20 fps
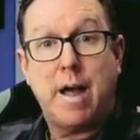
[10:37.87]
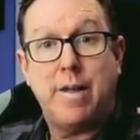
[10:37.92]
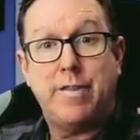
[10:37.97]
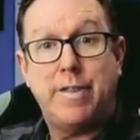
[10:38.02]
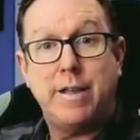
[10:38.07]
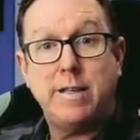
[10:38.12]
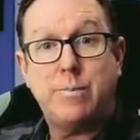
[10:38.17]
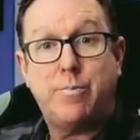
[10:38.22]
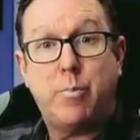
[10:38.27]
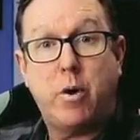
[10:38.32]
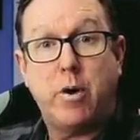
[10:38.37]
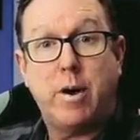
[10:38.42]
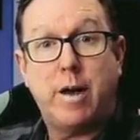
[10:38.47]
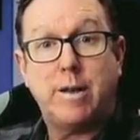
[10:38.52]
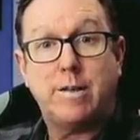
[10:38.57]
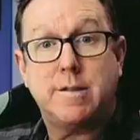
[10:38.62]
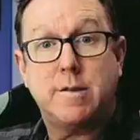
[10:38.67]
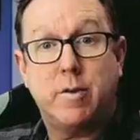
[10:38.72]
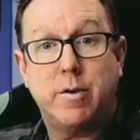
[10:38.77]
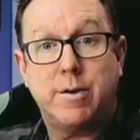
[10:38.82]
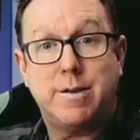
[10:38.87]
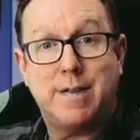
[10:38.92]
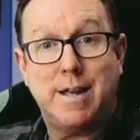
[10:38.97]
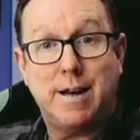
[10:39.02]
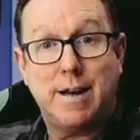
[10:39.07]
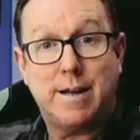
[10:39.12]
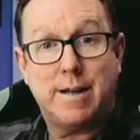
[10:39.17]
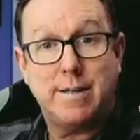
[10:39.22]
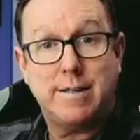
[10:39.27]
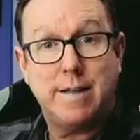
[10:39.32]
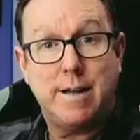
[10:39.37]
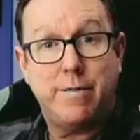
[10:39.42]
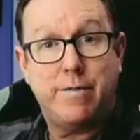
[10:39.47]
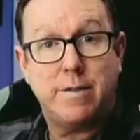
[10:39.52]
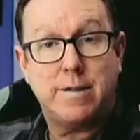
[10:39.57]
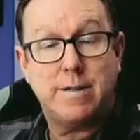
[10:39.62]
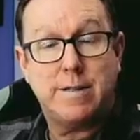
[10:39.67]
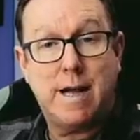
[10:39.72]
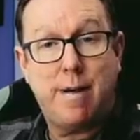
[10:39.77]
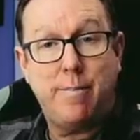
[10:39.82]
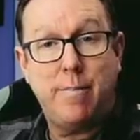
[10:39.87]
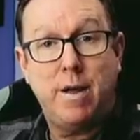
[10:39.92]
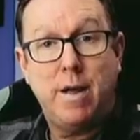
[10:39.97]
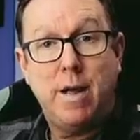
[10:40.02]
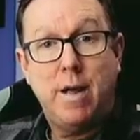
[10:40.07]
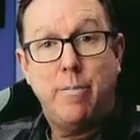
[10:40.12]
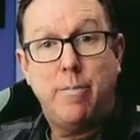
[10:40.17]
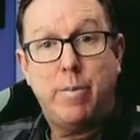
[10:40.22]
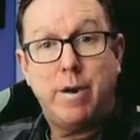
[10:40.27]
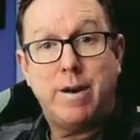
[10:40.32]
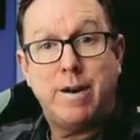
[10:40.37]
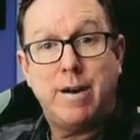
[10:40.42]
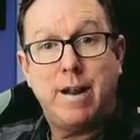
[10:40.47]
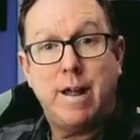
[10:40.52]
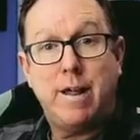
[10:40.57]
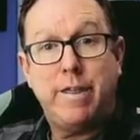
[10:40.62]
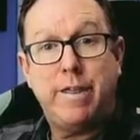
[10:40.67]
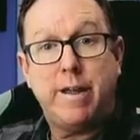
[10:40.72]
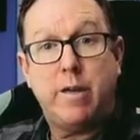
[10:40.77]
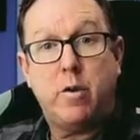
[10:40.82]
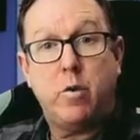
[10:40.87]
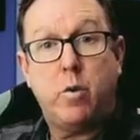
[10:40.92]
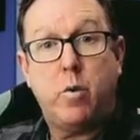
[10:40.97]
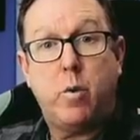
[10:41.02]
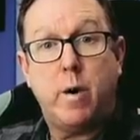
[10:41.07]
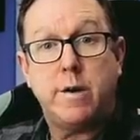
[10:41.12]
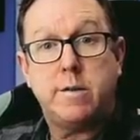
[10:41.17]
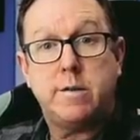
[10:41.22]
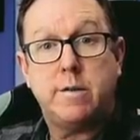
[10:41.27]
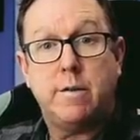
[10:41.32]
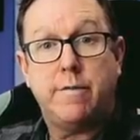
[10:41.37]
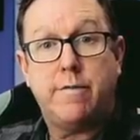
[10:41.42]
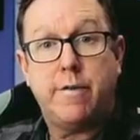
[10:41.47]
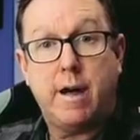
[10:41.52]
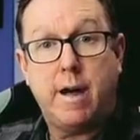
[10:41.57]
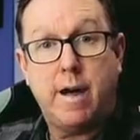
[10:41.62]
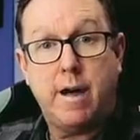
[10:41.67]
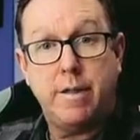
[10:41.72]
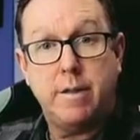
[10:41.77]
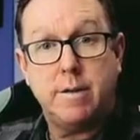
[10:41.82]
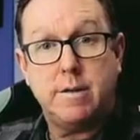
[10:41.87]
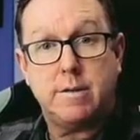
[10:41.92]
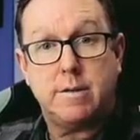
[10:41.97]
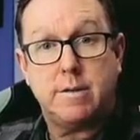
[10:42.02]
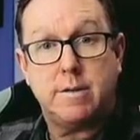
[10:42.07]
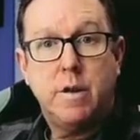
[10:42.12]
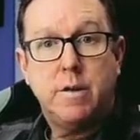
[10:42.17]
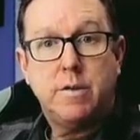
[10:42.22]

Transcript: And these products are a delicacy for some, but an ethical question for others.